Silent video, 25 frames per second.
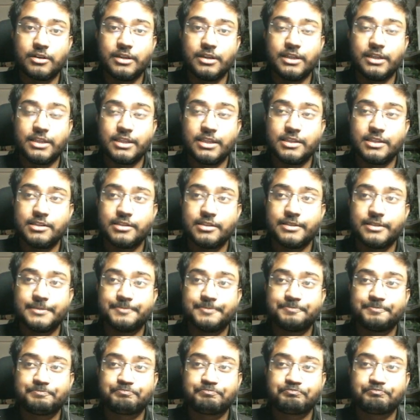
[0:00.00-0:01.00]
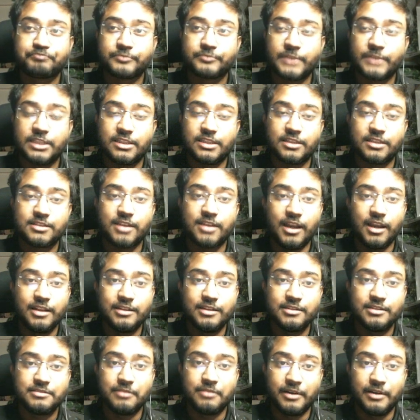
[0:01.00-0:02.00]
it is the sun
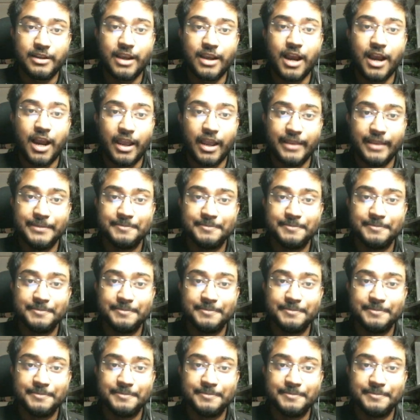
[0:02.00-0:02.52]
is very high,